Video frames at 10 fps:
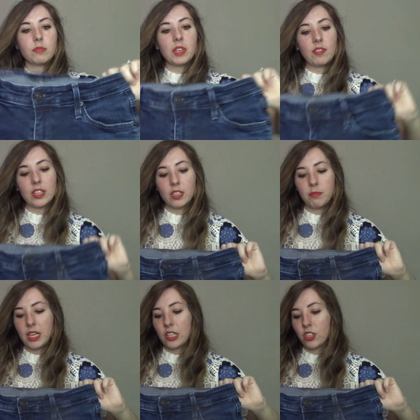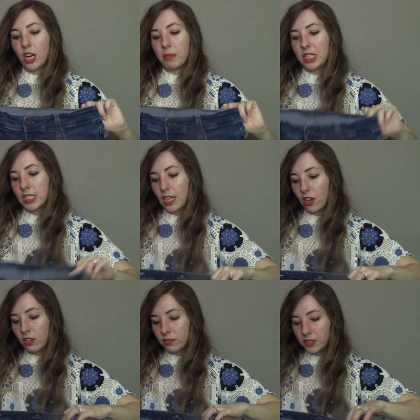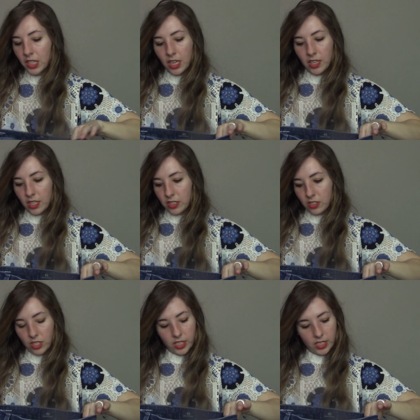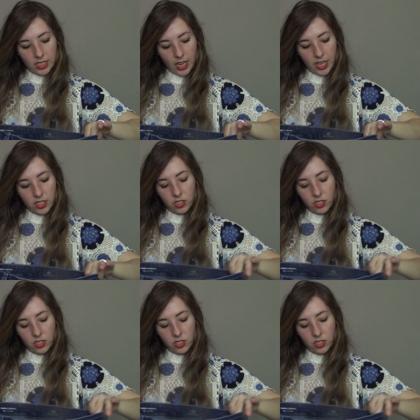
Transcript: I'm giving them a try myself. These are in a size